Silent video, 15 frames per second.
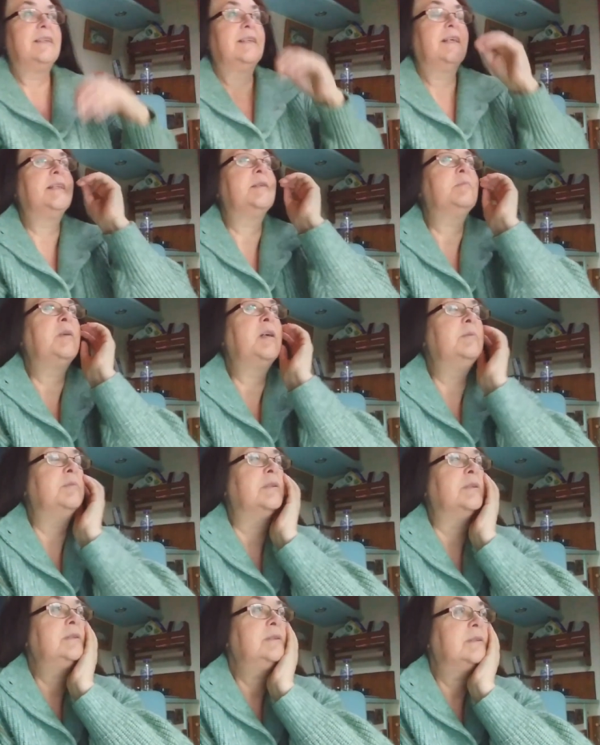at the
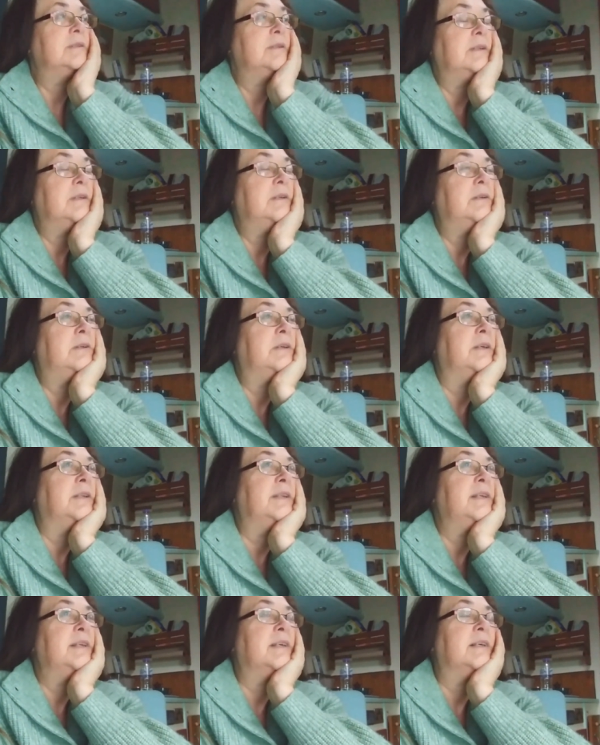moment I
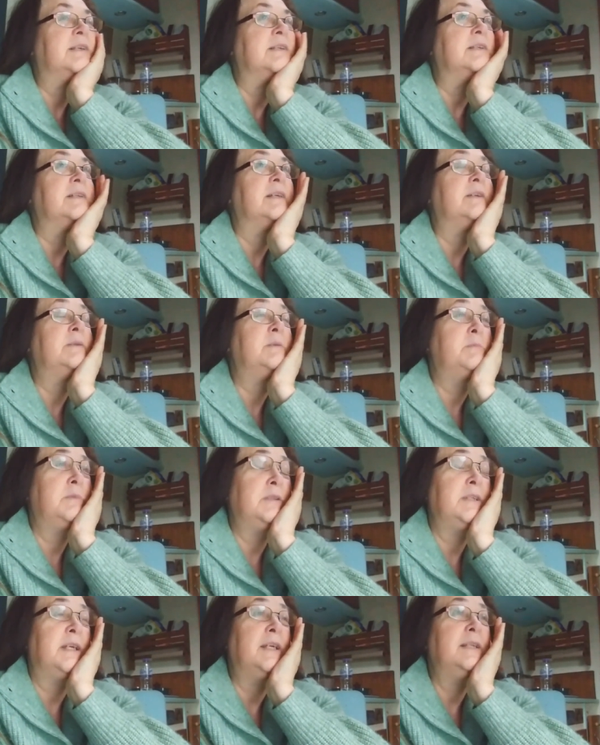think I can count on
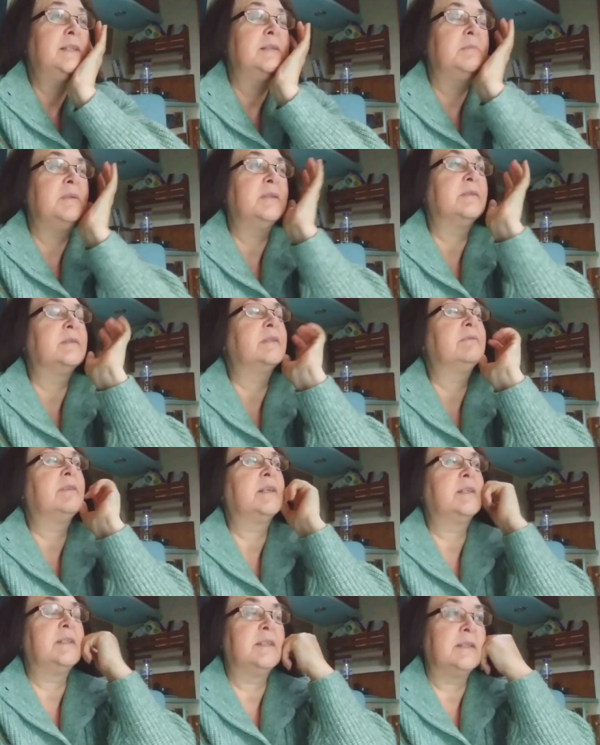one hand the meals I've
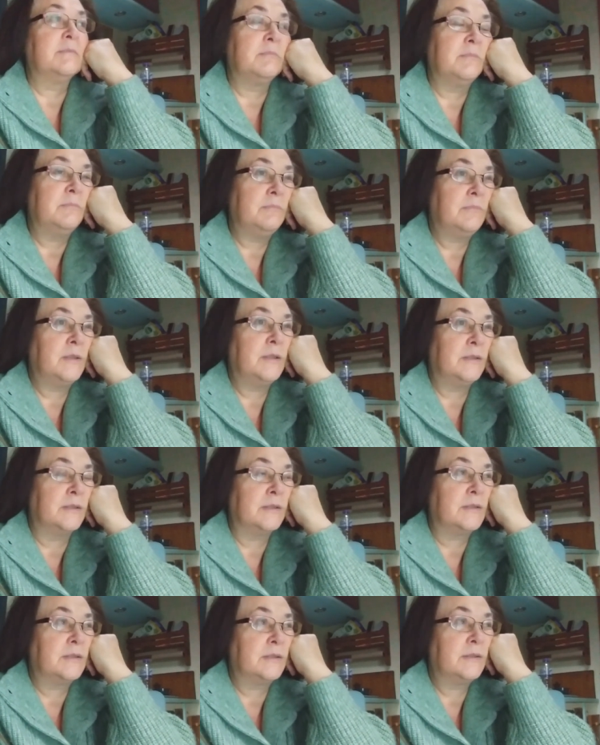had in the
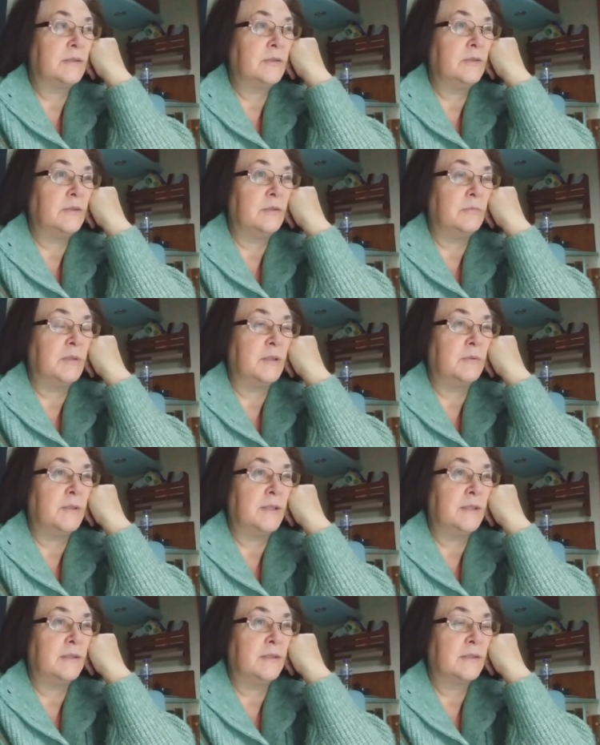past two and a bit
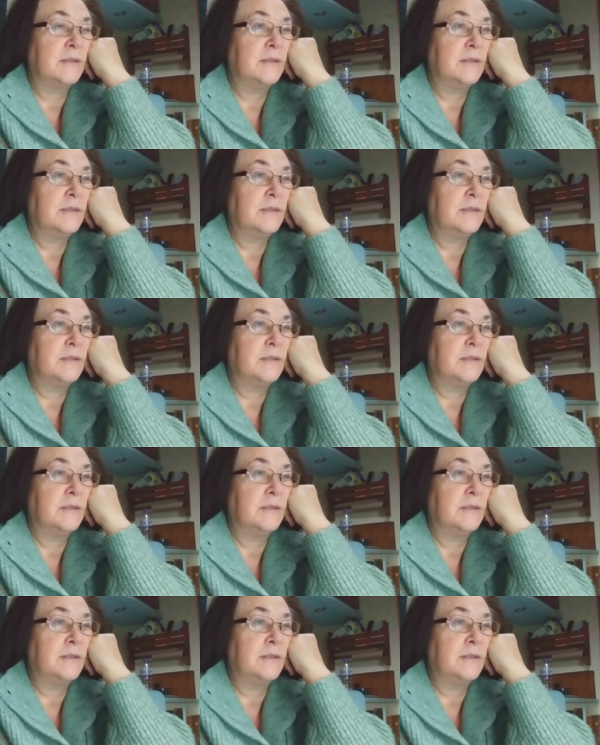weeks.